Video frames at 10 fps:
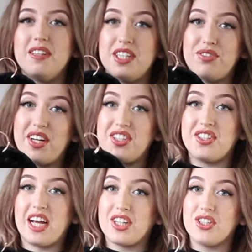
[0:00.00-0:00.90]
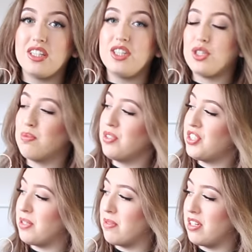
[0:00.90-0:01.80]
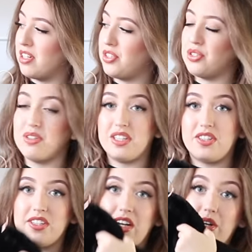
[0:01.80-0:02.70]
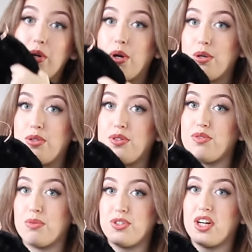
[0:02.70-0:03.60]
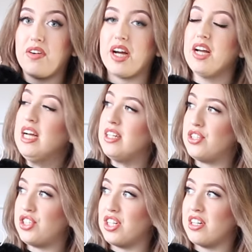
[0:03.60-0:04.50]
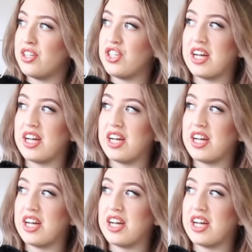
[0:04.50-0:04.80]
This vest is actually super similar to this Coat from Zara, the shearling